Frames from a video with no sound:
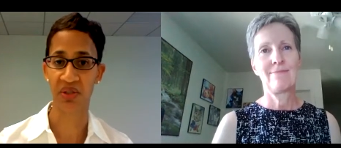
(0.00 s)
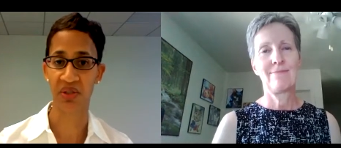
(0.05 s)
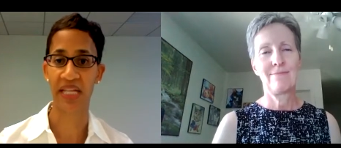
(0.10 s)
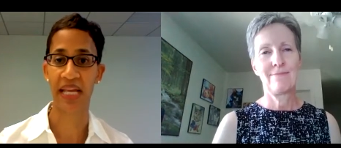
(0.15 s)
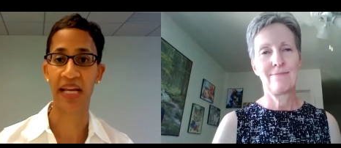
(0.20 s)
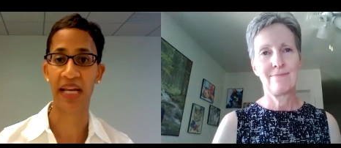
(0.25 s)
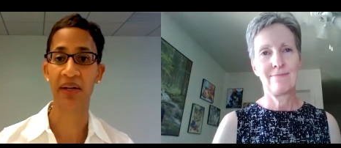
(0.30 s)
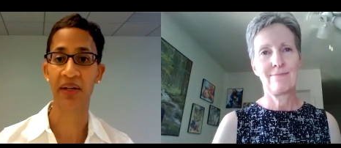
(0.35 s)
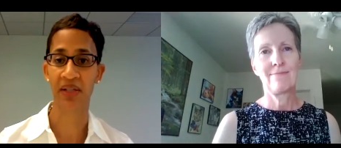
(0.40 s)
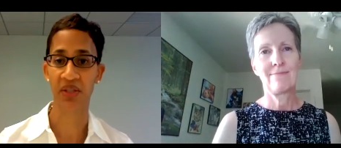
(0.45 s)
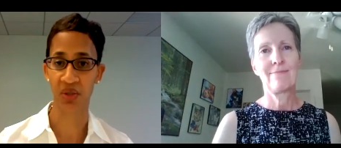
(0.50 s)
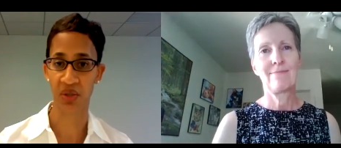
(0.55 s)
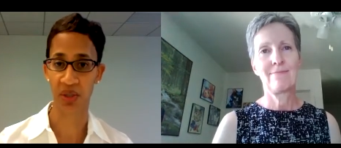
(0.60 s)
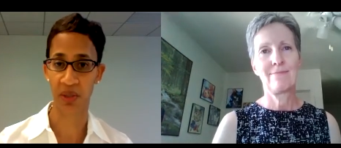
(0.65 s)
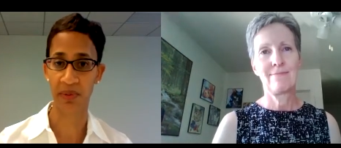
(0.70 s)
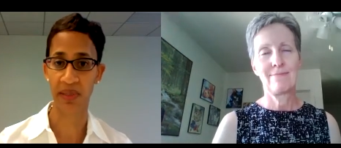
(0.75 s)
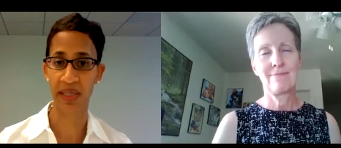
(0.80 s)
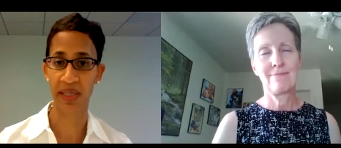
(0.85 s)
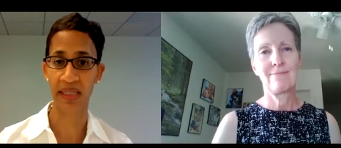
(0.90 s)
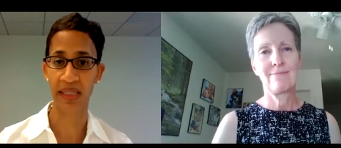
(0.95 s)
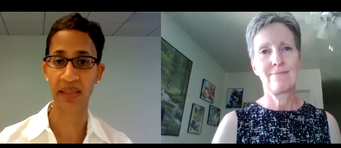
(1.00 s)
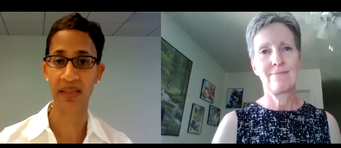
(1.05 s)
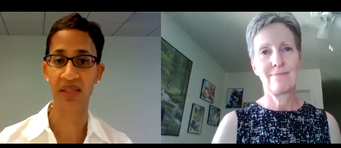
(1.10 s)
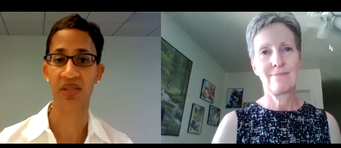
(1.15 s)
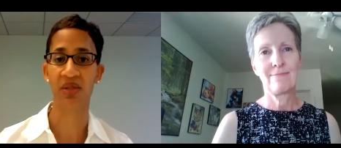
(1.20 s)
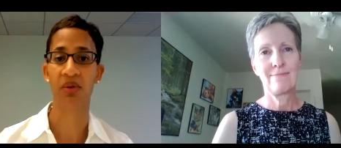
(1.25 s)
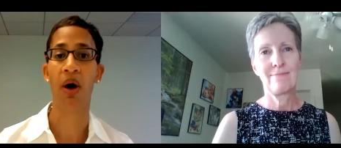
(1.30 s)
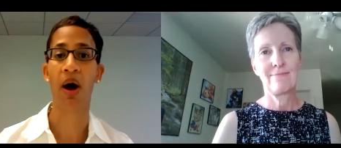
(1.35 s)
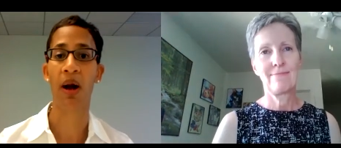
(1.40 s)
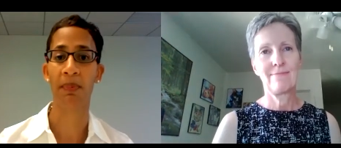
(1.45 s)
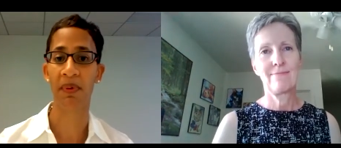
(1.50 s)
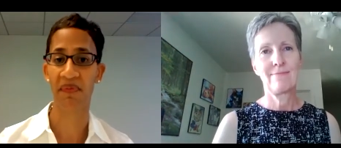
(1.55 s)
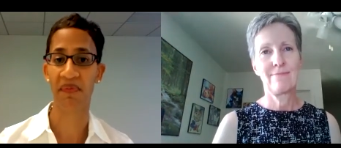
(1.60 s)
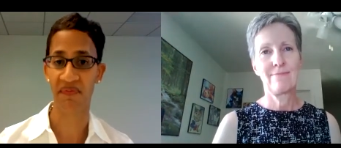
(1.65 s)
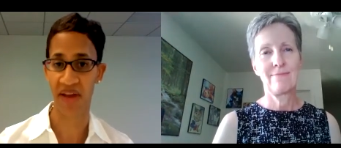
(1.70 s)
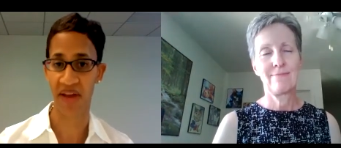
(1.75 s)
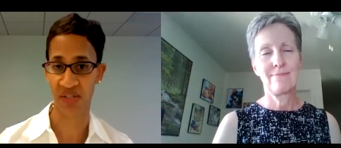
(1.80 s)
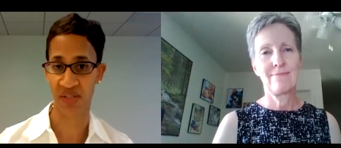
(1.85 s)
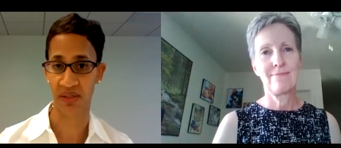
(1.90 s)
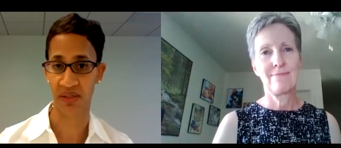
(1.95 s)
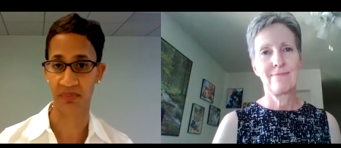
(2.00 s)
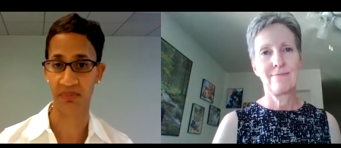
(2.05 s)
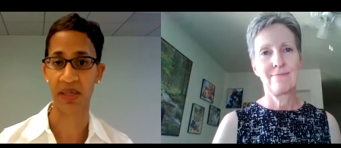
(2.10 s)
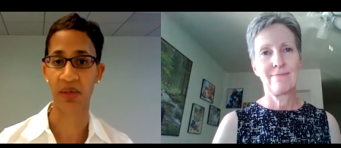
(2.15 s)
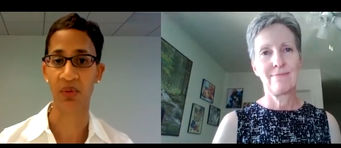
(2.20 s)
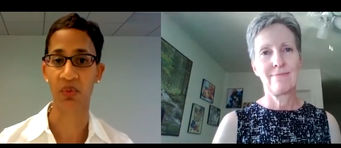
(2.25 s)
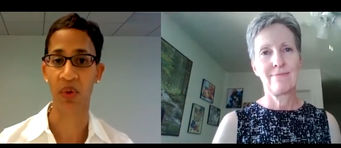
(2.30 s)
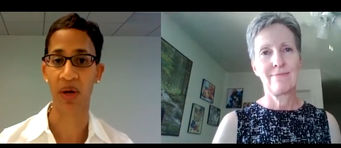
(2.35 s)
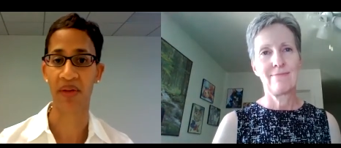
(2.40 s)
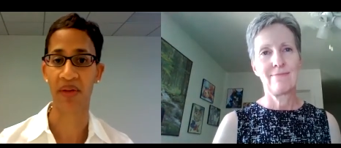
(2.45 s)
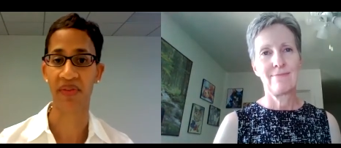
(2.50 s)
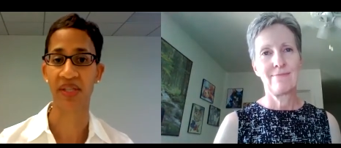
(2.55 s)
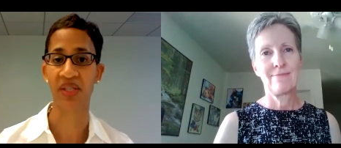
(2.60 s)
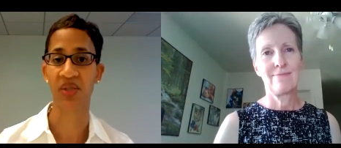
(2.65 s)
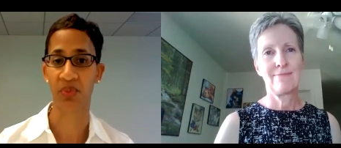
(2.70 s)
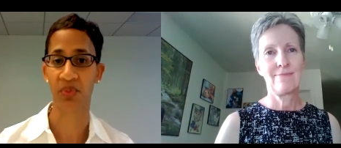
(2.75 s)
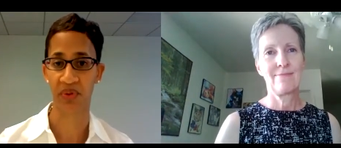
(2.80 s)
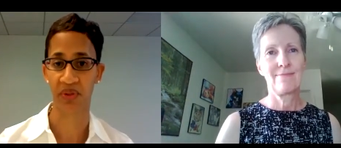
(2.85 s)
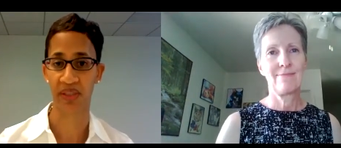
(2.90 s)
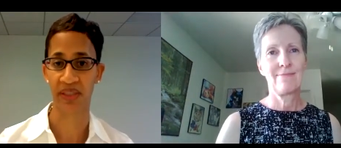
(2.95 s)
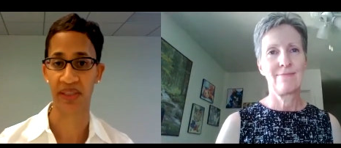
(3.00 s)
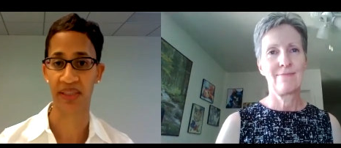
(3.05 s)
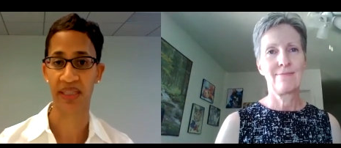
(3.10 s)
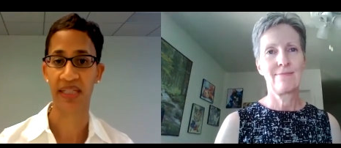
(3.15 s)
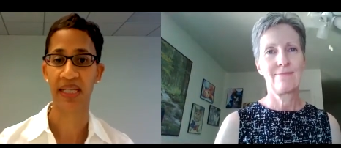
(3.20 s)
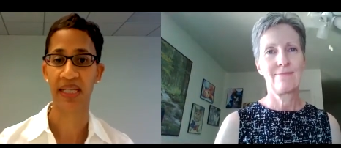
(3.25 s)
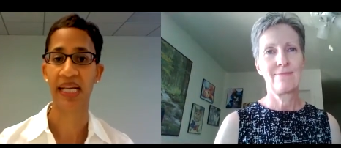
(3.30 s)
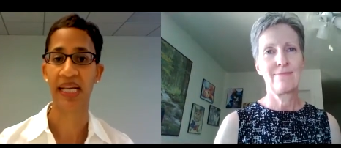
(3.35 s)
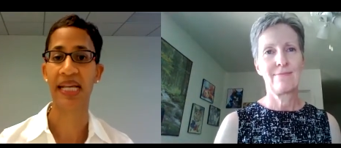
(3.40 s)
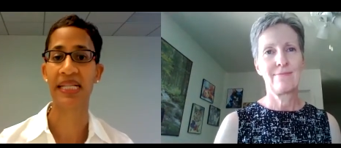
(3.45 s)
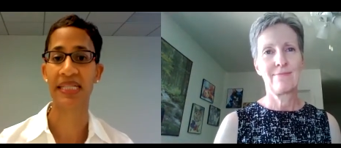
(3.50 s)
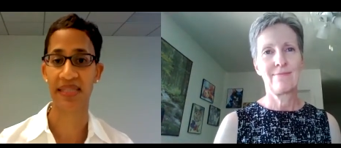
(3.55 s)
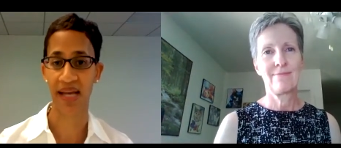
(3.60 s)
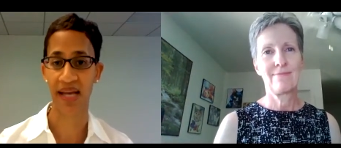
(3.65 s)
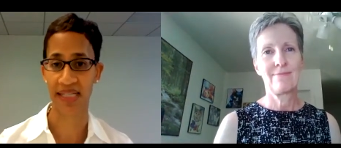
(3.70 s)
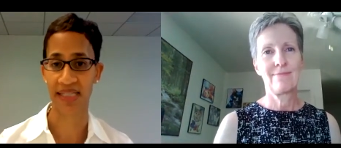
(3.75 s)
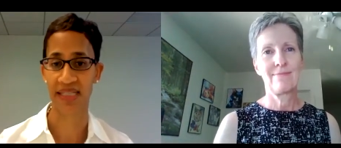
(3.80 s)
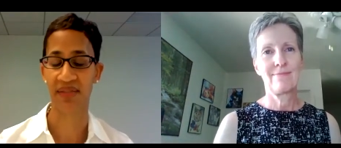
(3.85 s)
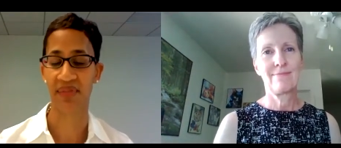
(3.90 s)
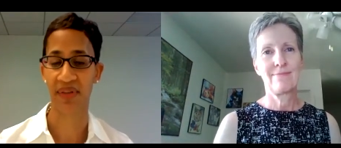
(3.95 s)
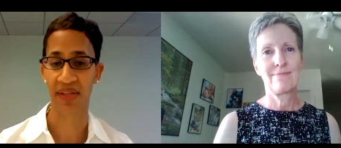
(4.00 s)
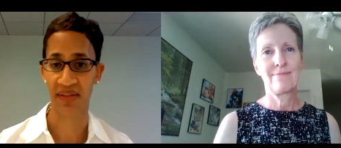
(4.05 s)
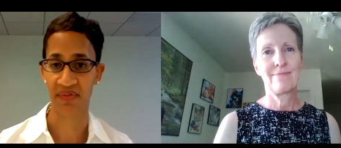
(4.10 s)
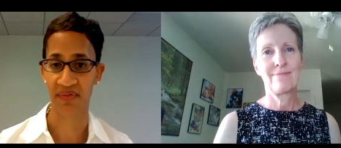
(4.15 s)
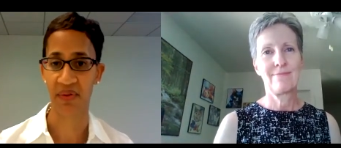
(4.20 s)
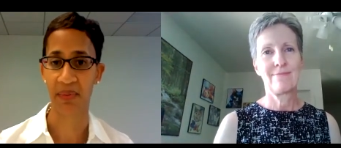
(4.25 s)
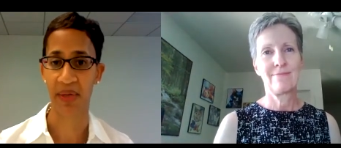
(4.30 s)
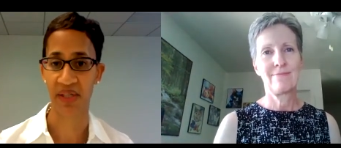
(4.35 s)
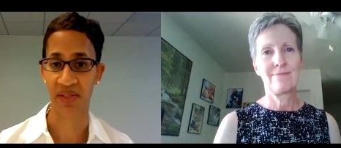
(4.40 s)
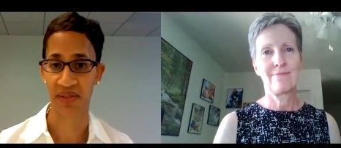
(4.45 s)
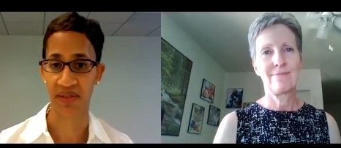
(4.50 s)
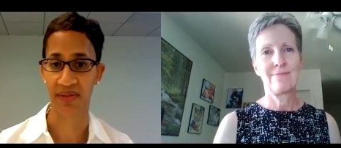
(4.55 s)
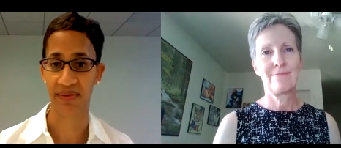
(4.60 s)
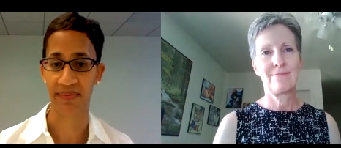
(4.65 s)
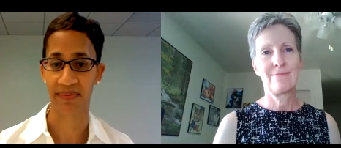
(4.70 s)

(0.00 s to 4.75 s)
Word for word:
Speaker 1: they are contributing to our profession being one that's rooted in scientific information.